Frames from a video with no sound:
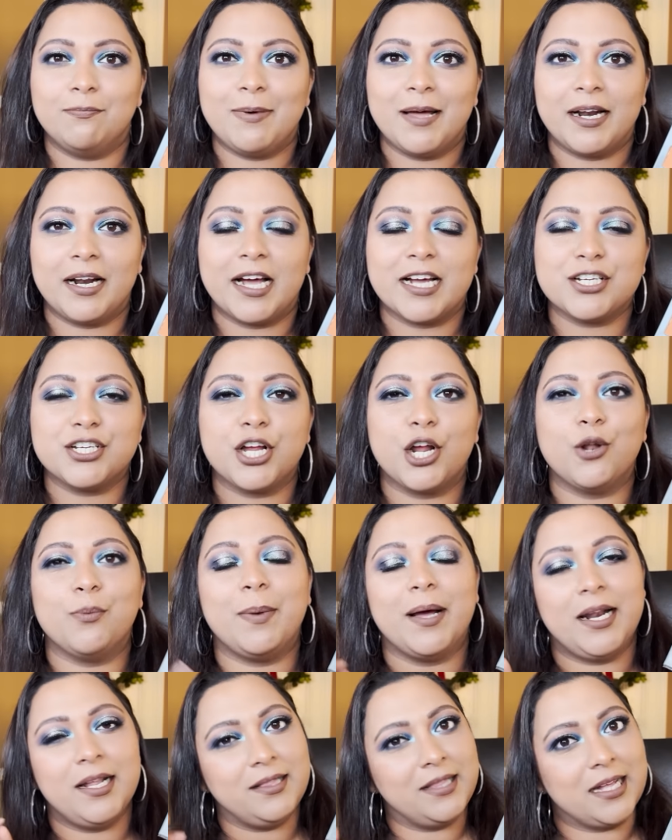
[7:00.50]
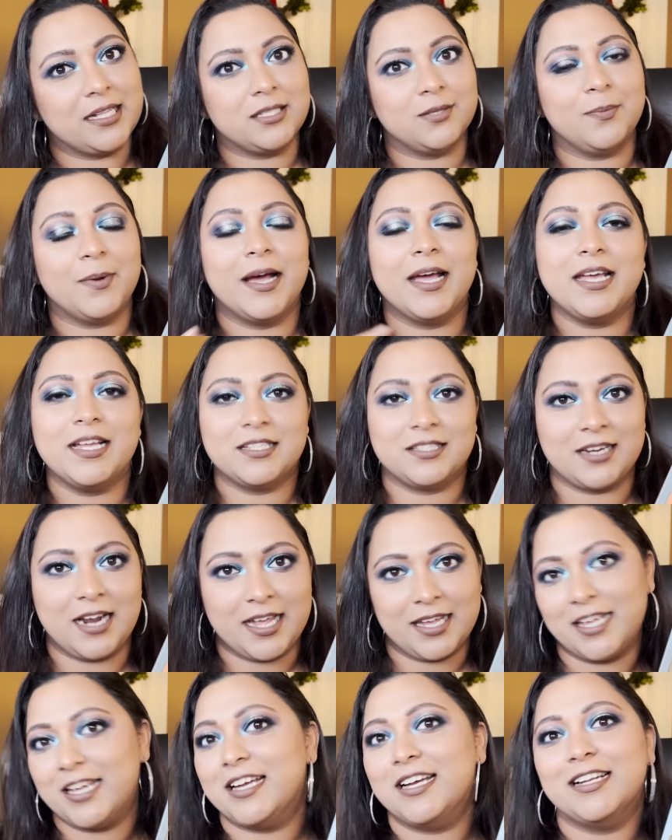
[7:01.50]
pan eyeshadow palette. That's why it's
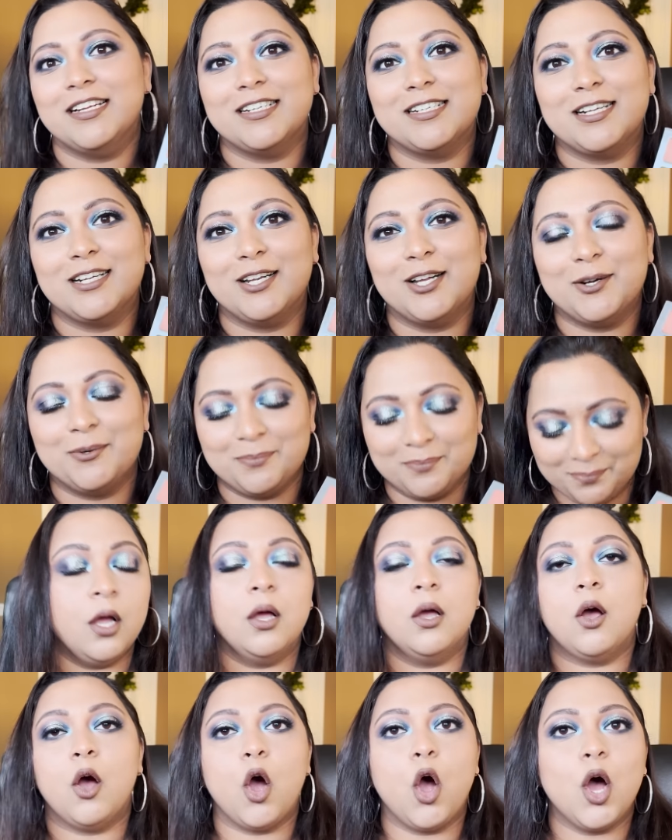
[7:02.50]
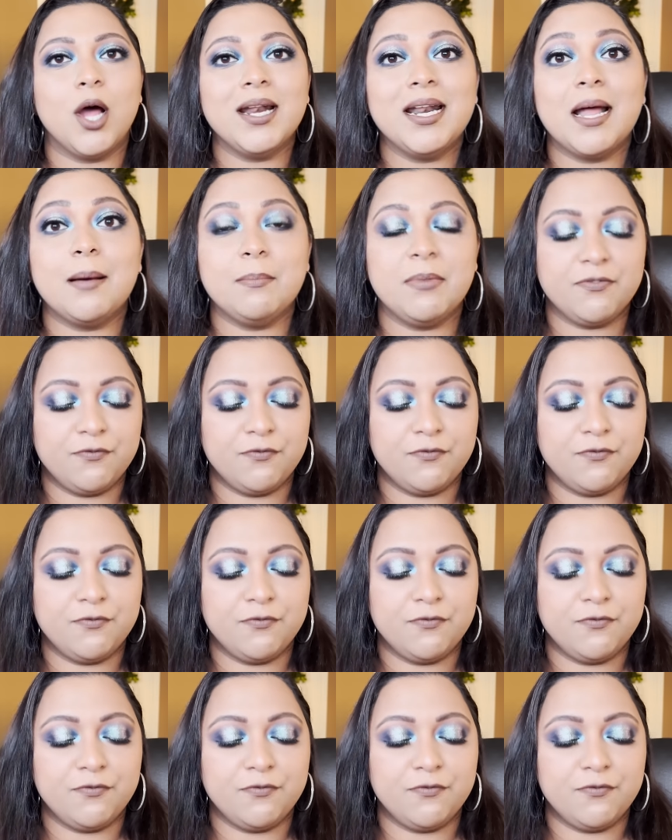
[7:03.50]
ranking a little low. On number